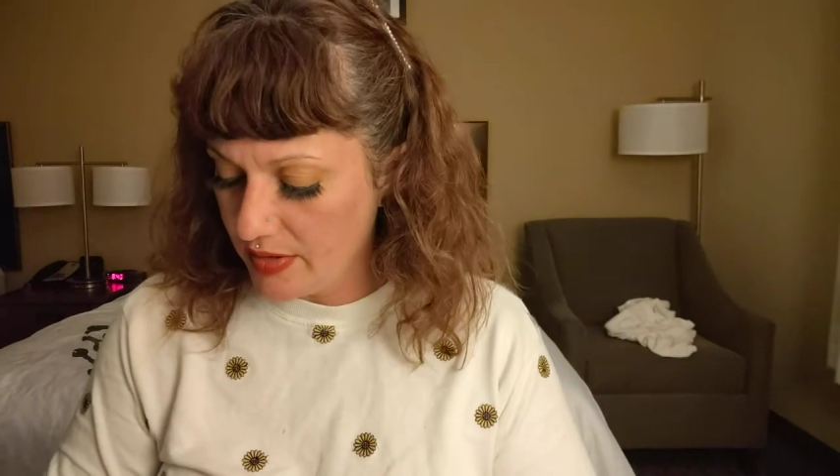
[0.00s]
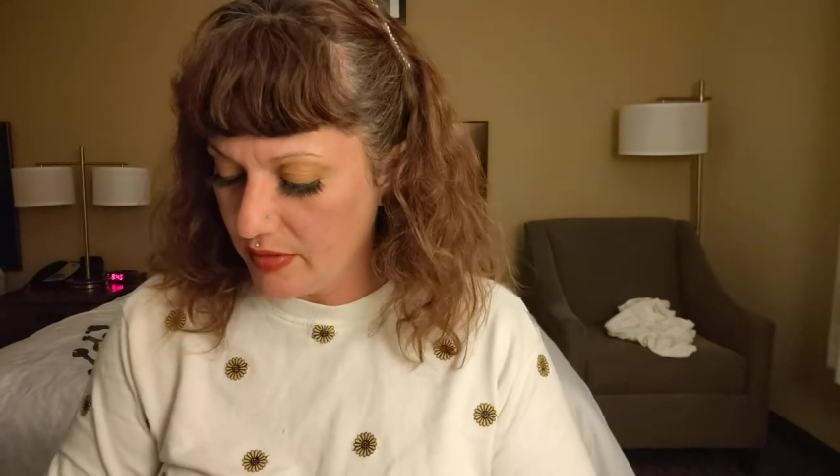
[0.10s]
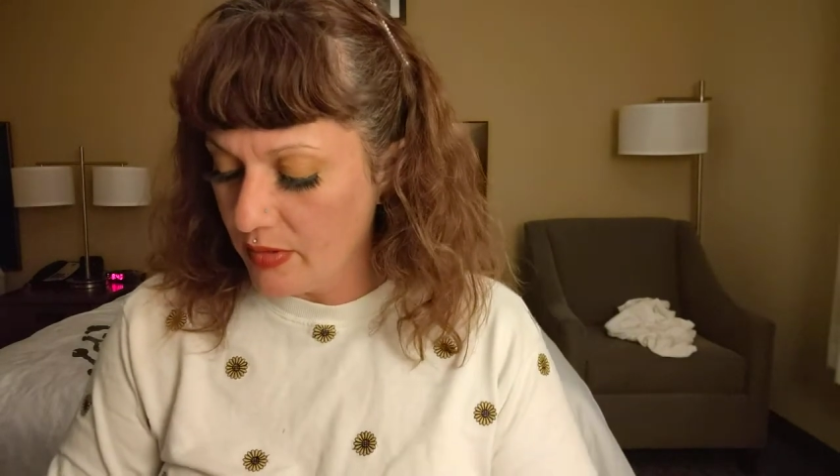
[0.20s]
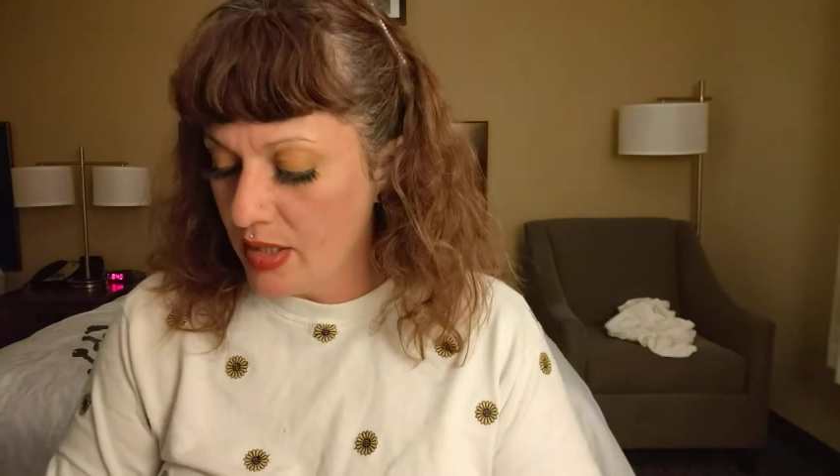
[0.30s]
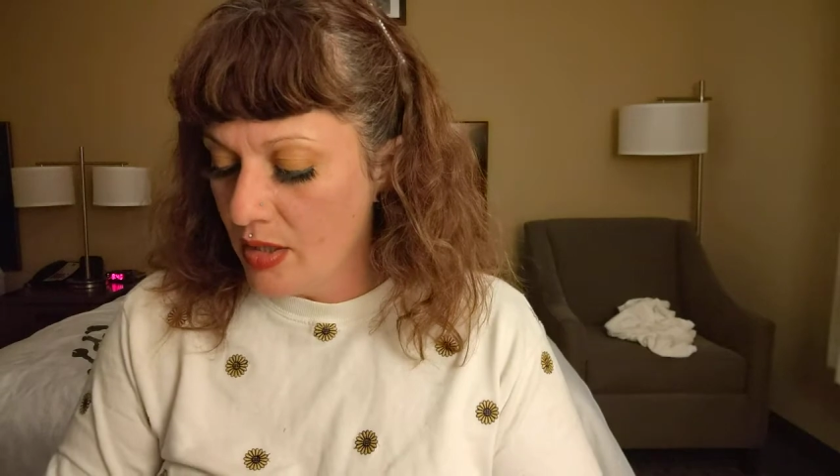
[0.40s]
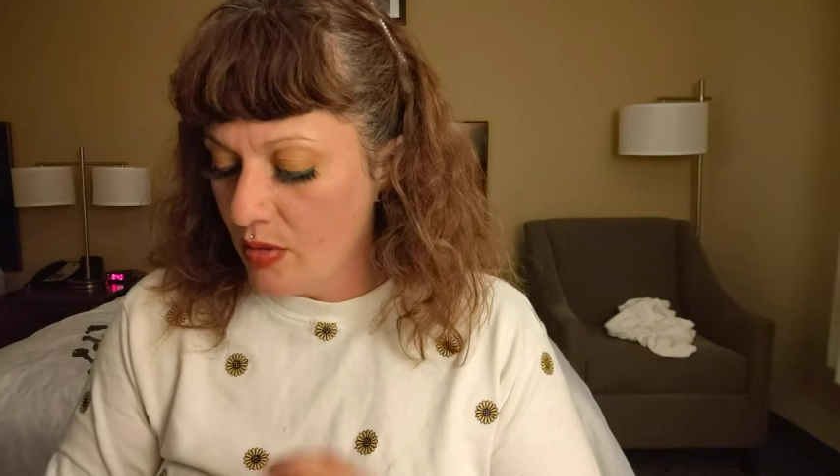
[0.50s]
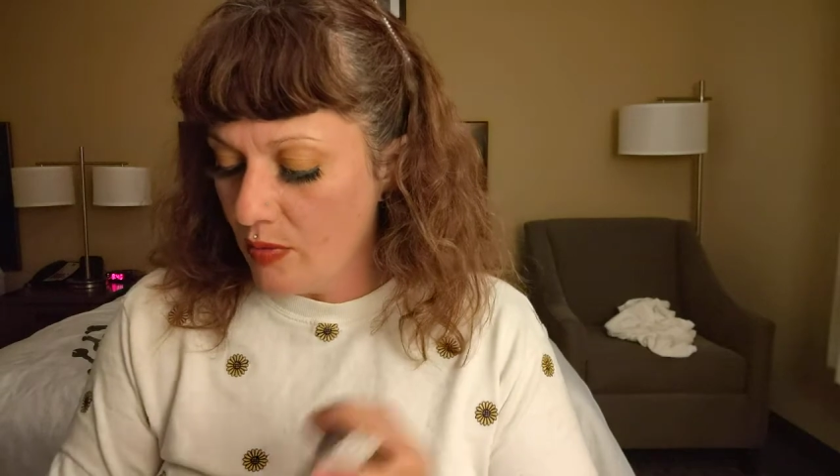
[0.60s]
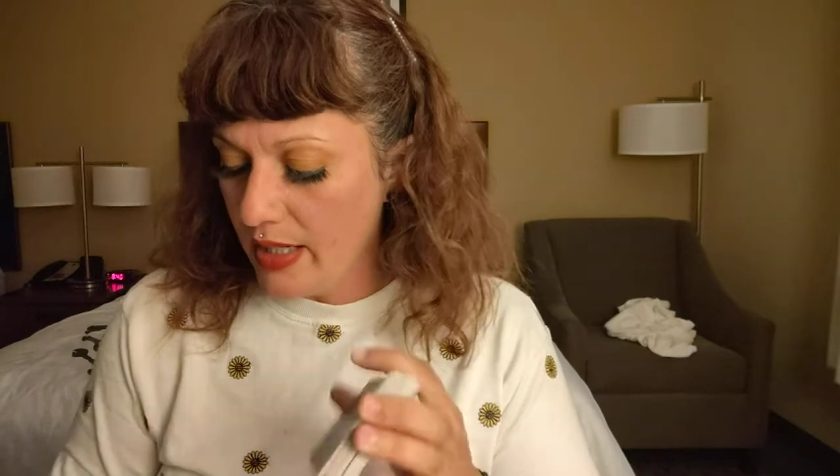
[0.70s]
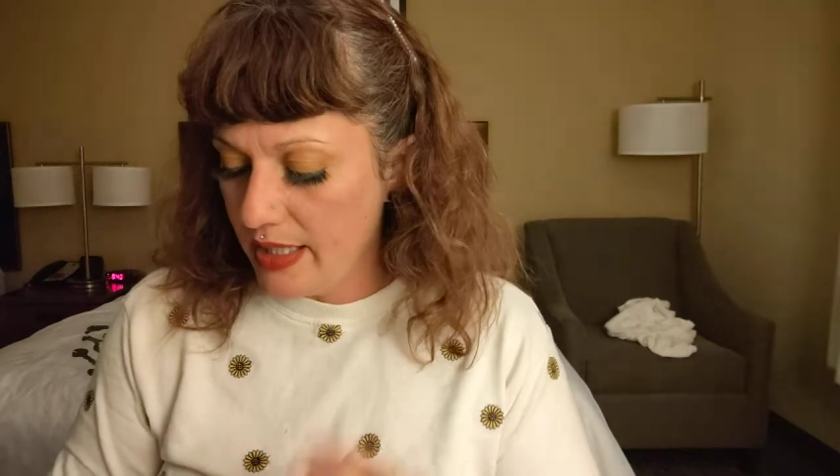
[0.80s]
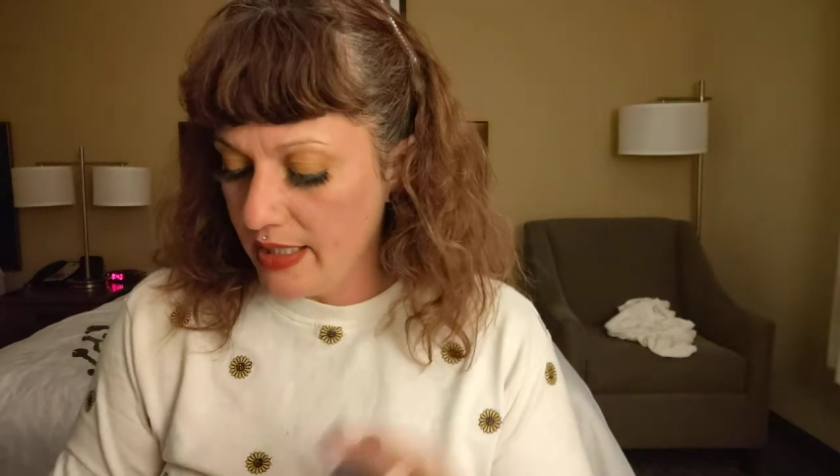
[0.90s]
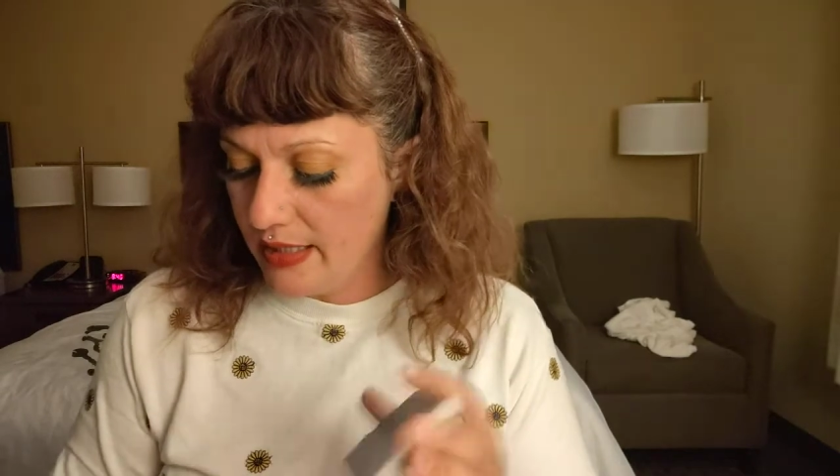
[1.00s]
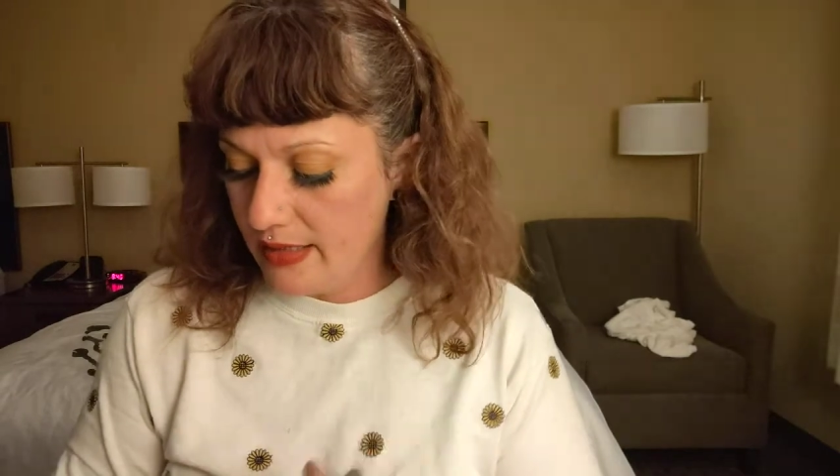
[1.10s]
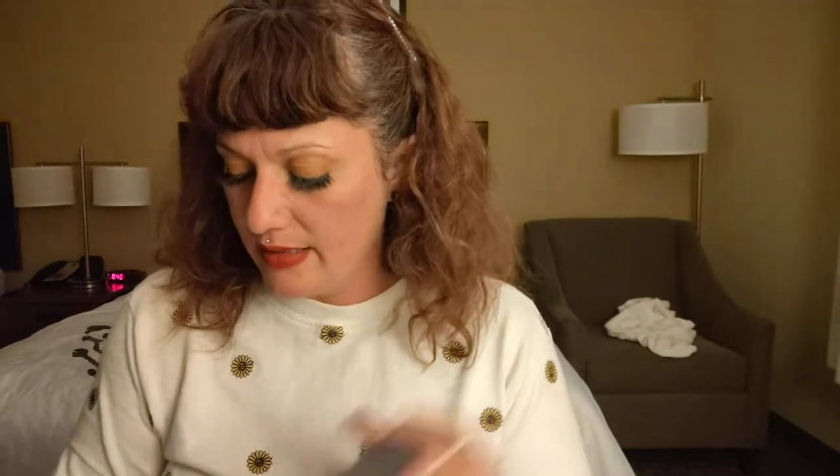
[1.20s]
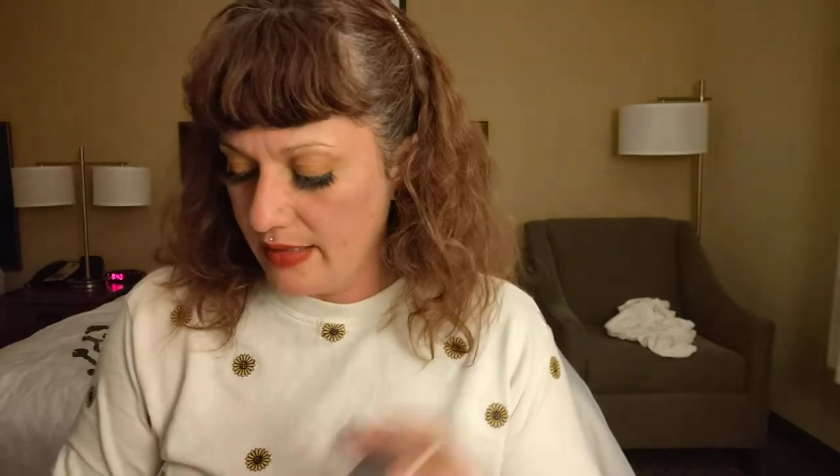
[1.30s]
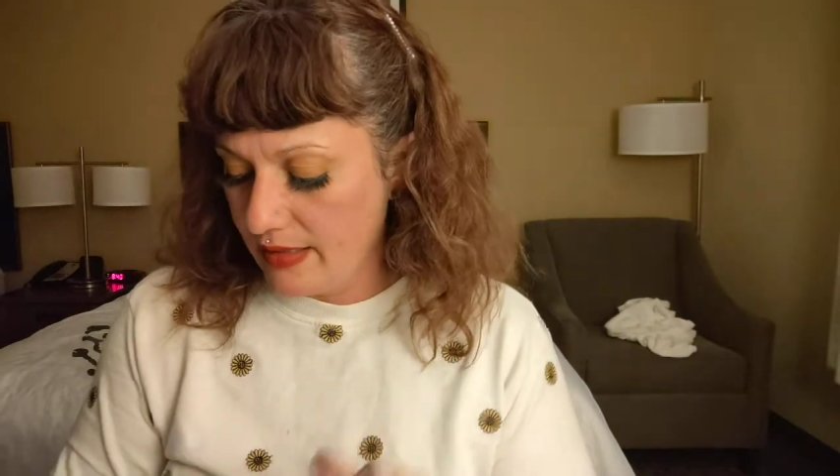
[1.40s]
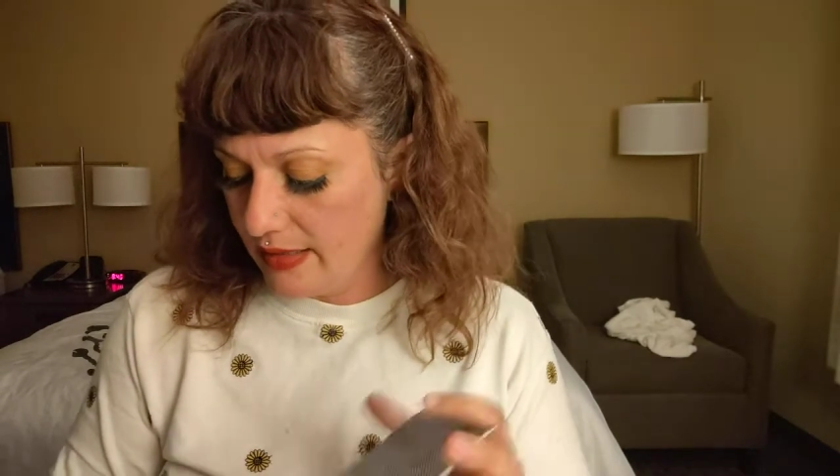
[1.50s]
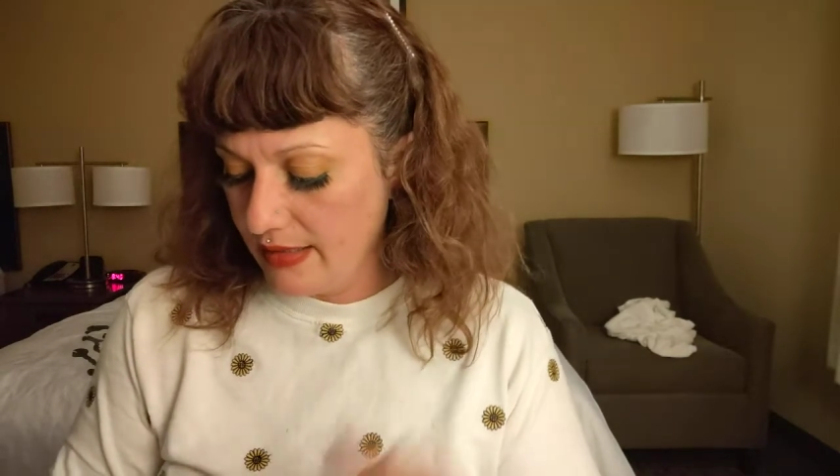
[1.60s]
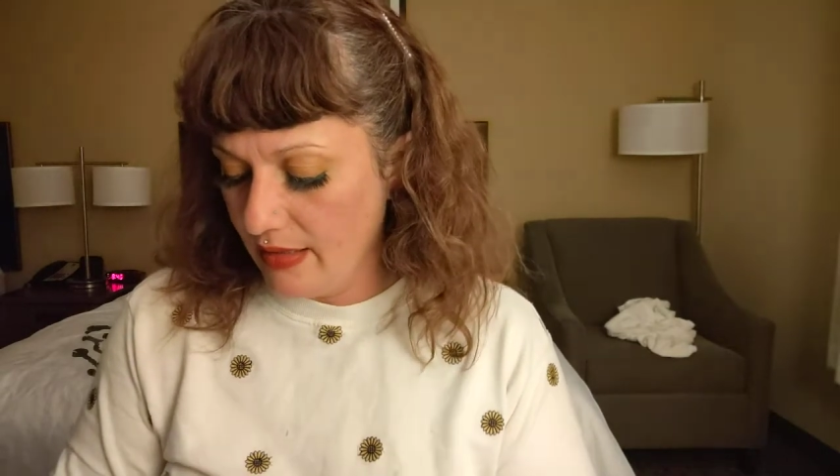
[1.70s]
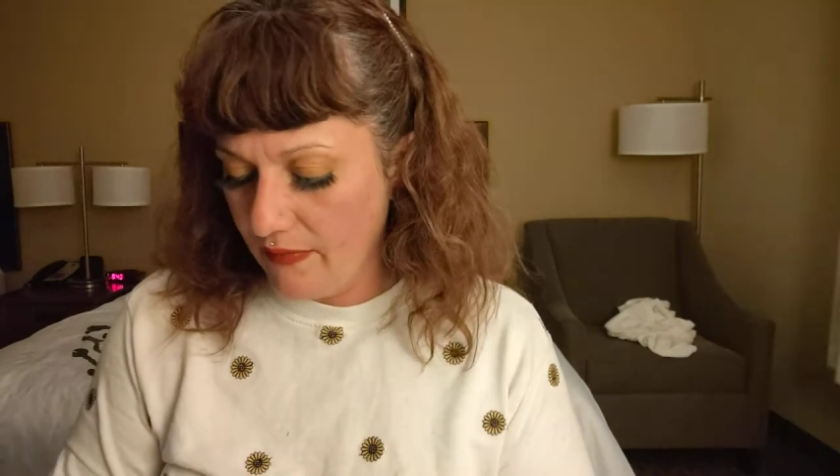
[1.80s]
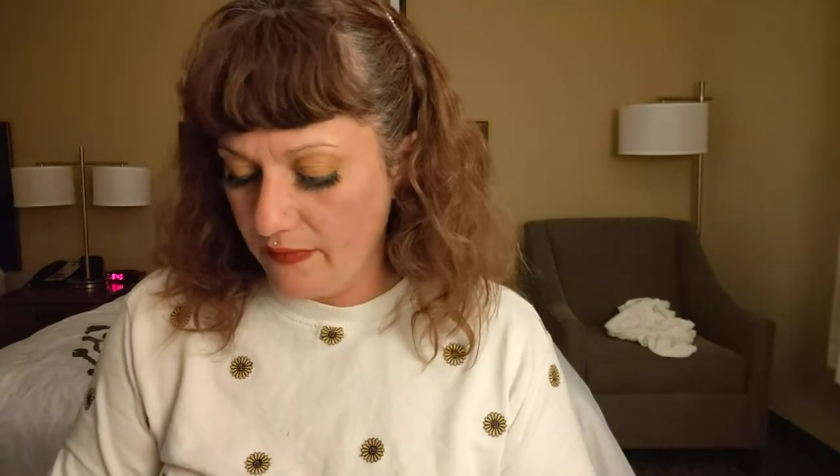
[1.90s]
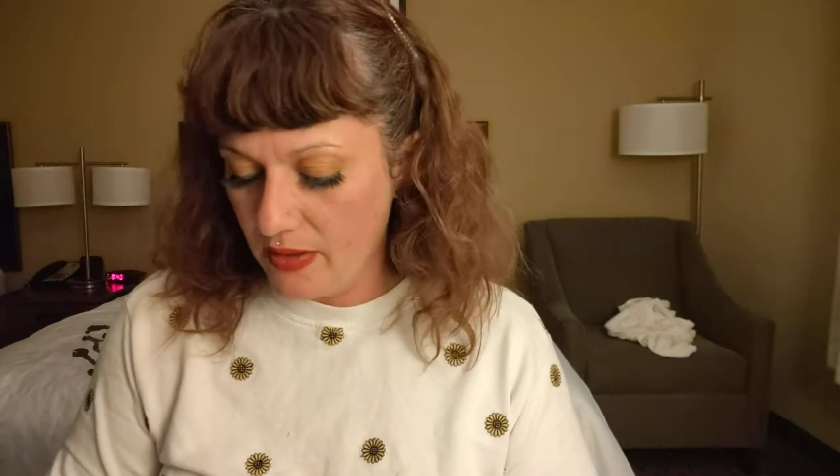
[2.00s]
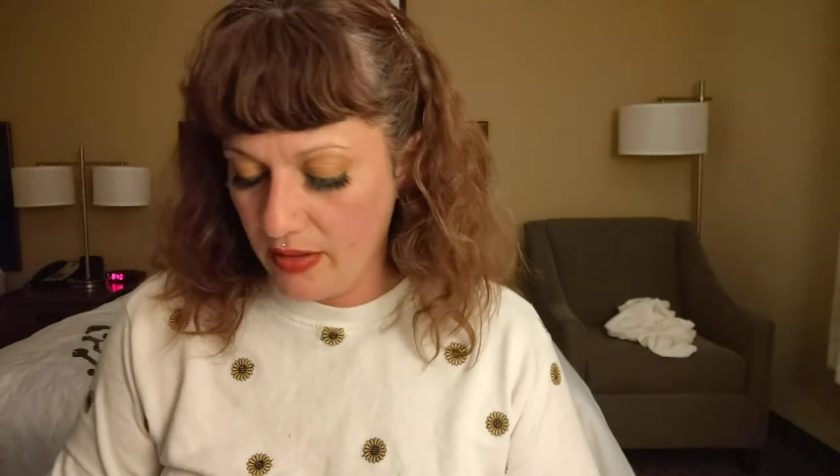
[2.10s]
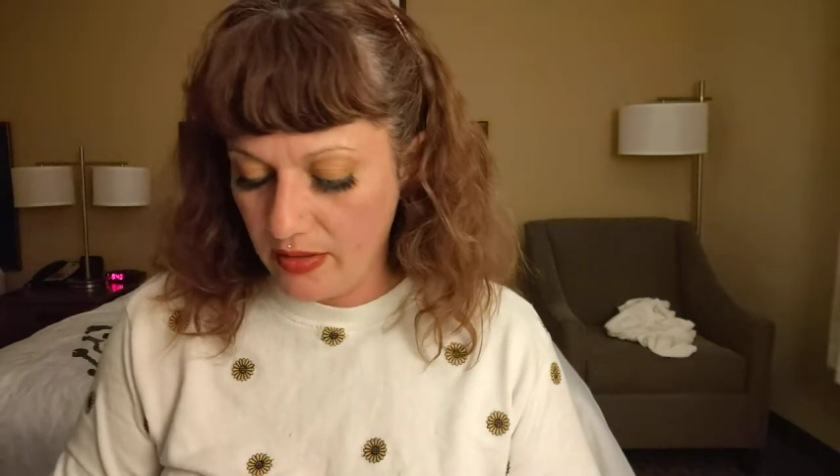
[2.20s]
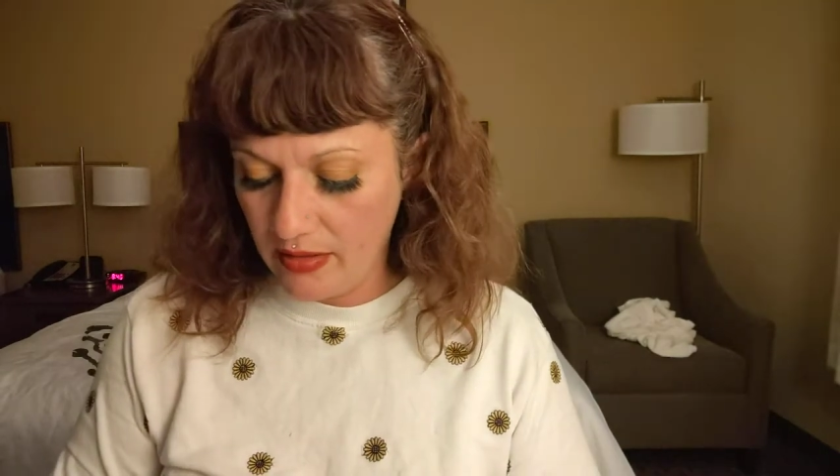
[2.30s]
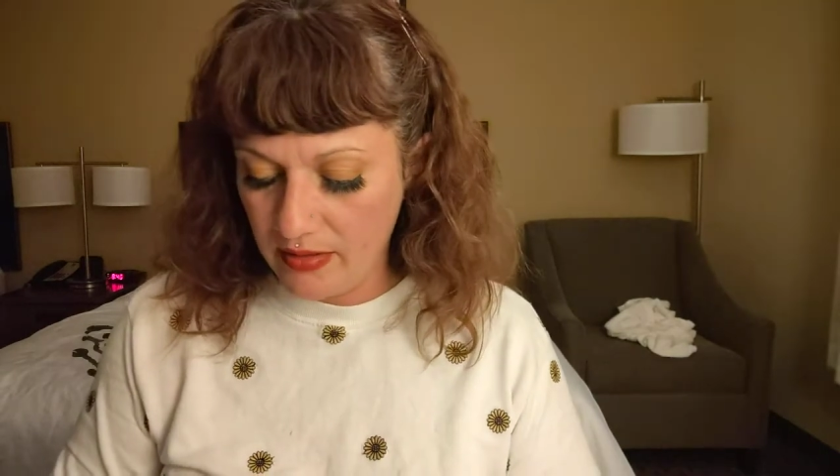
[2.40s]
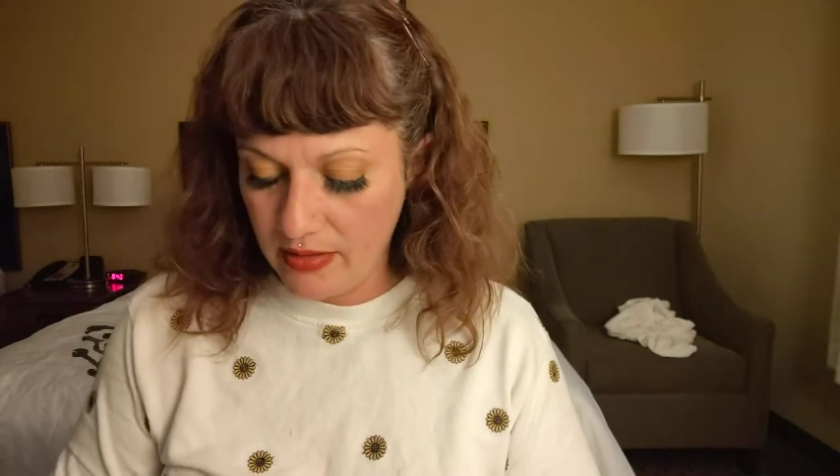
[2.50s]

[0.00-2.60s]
So why is self card?